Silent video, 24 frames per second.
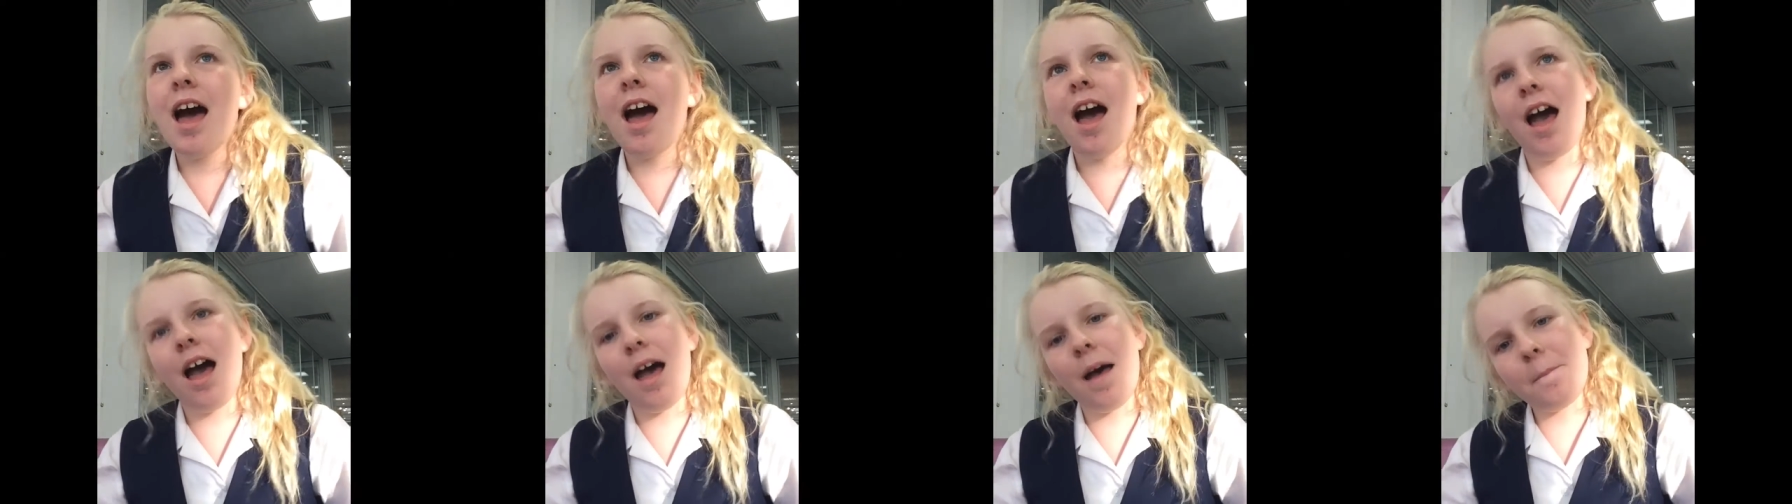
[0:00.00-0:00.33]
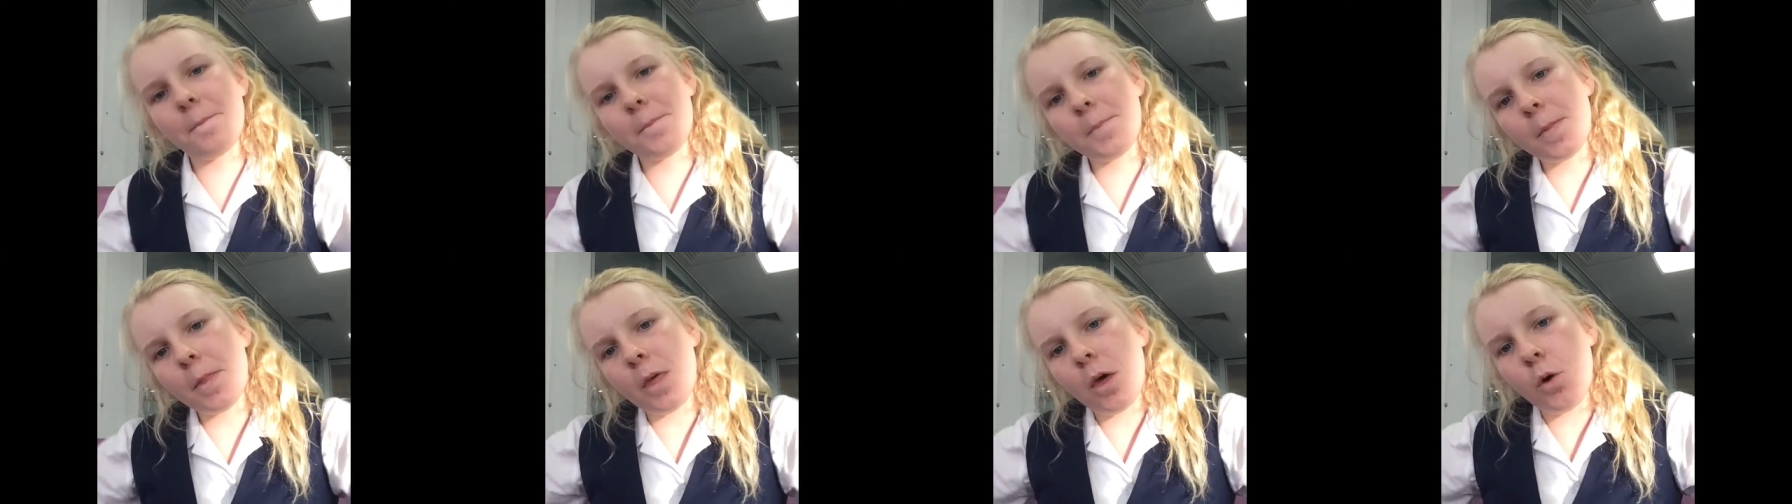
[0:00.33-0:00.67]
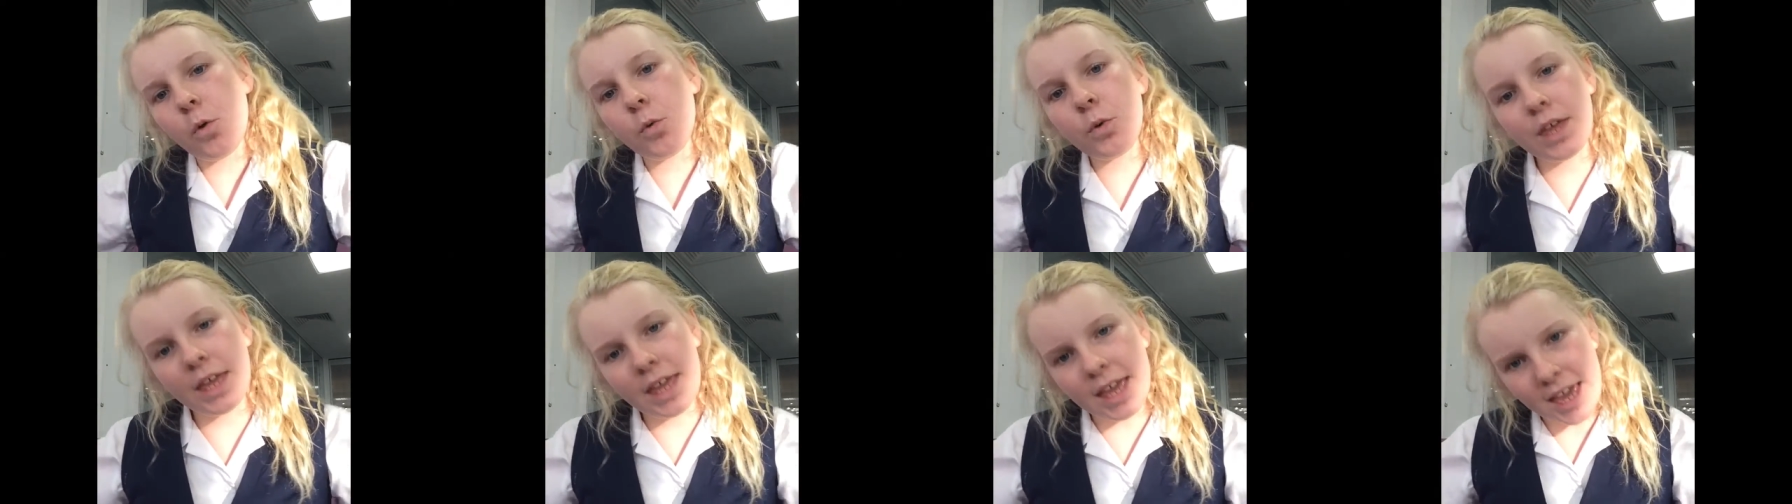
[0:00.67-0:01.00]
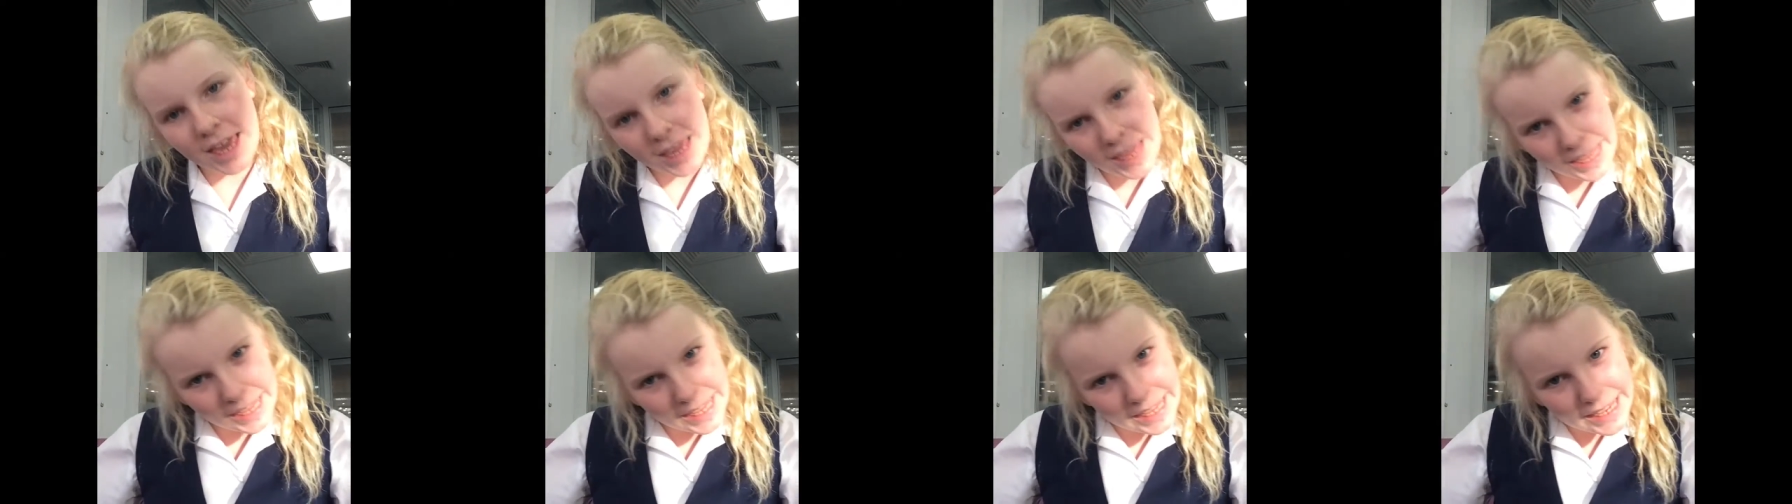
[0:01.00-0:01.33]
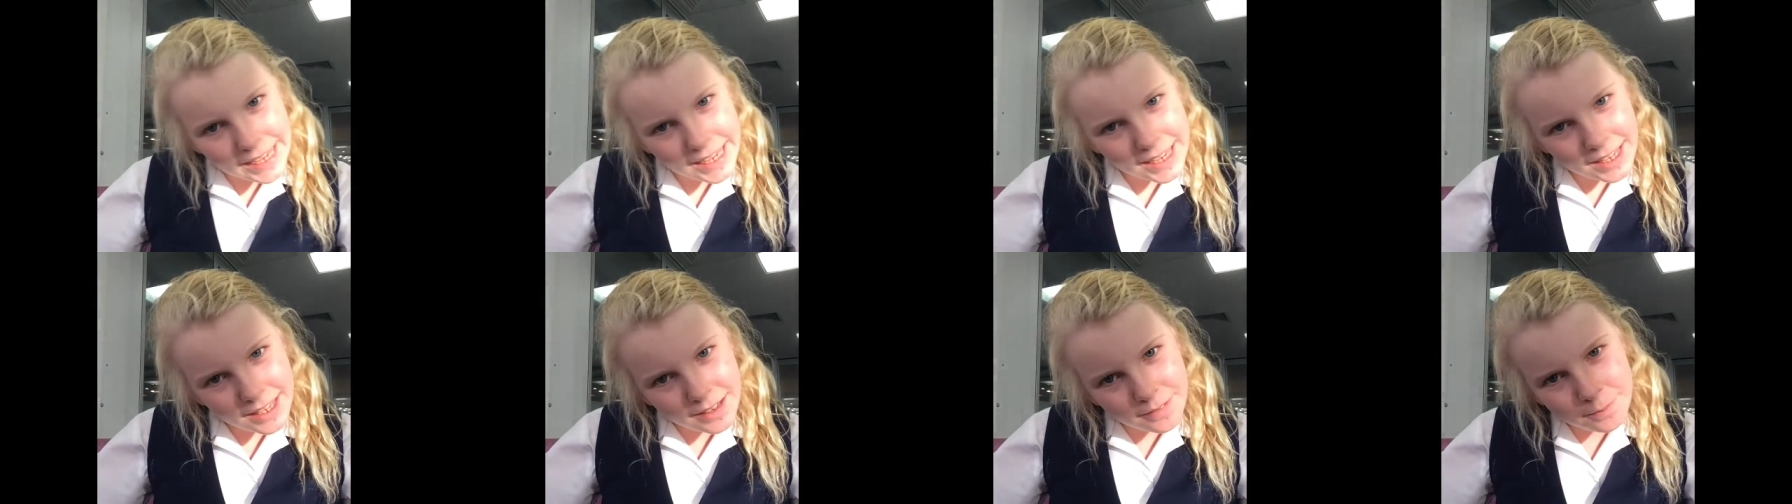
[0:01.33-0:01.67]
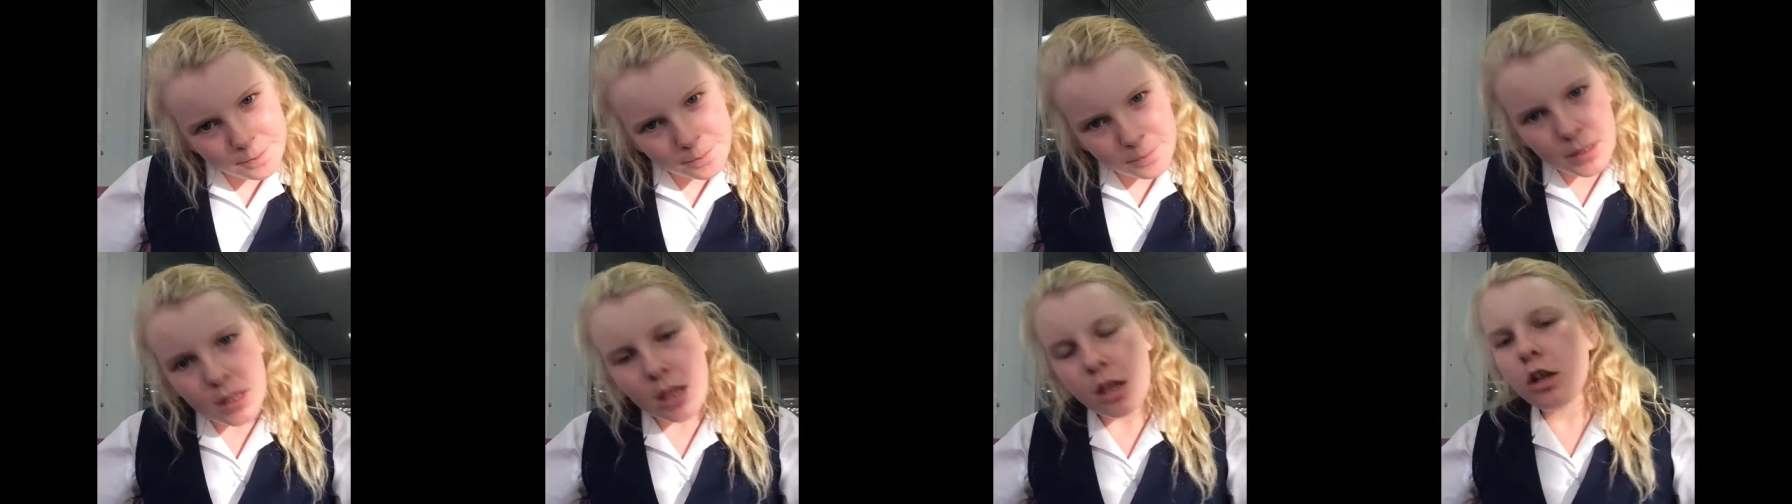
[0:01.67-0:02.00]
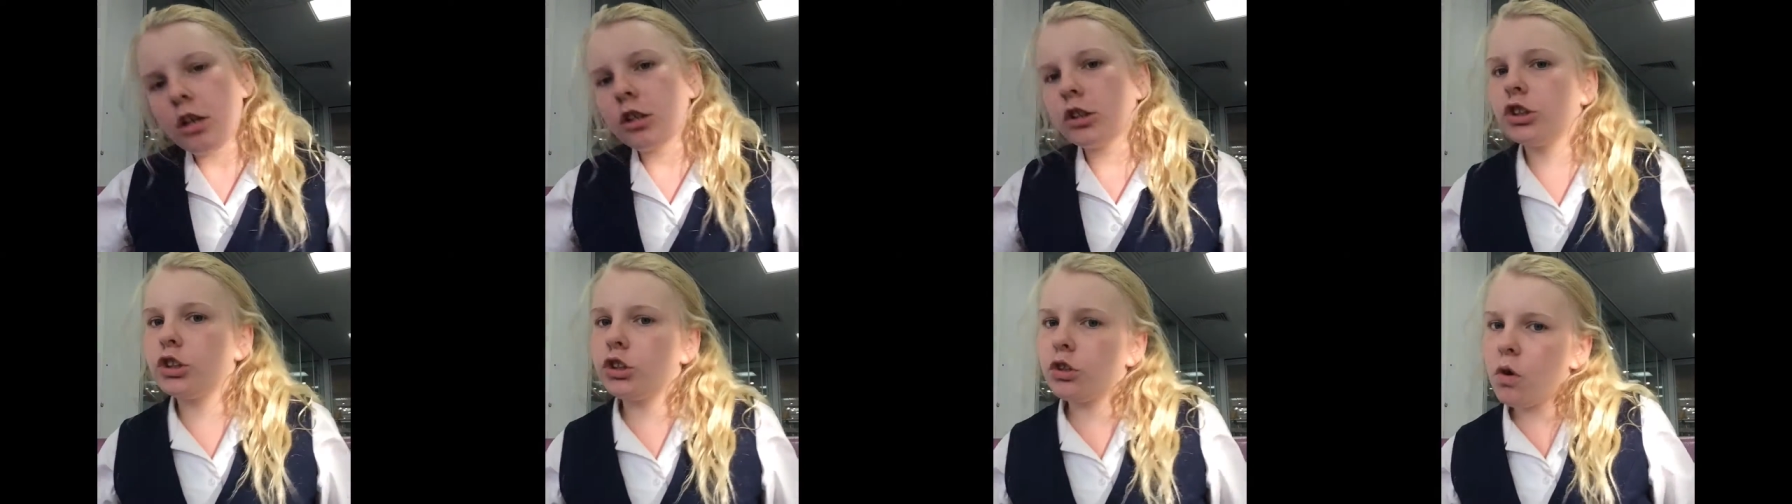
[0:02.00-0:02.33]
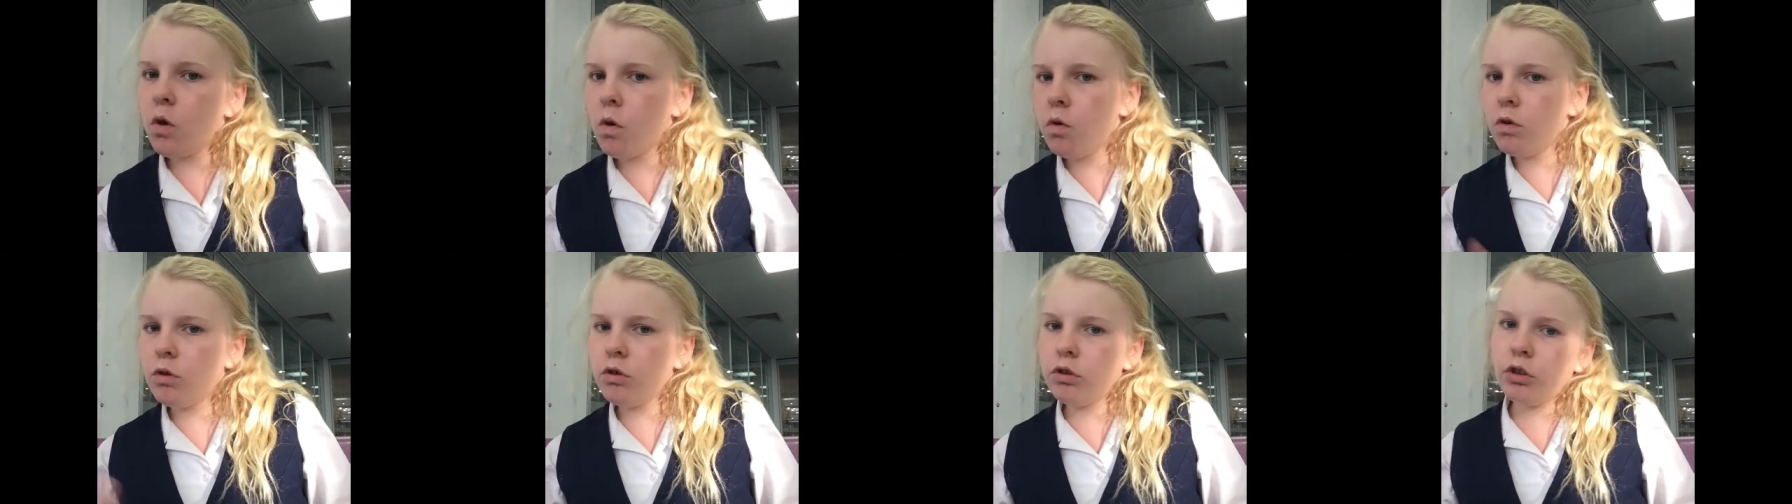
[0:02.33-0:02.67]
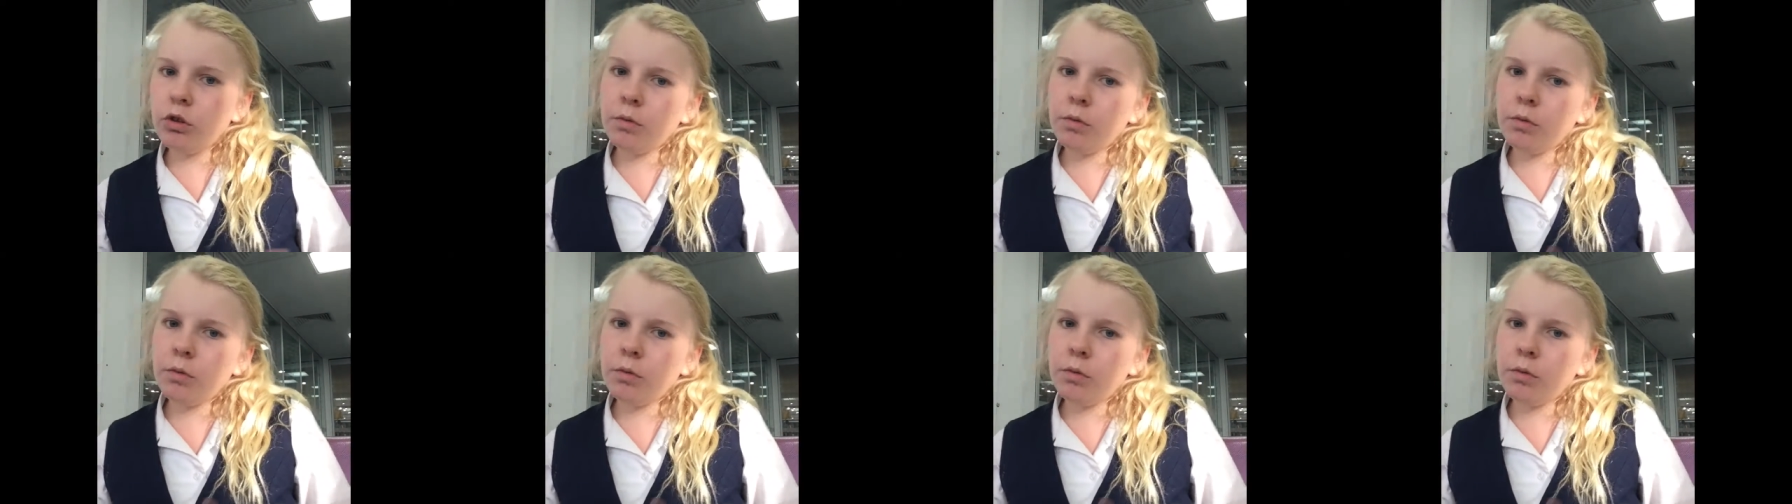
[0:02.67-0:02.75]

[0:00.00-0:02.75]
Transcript: Okay. So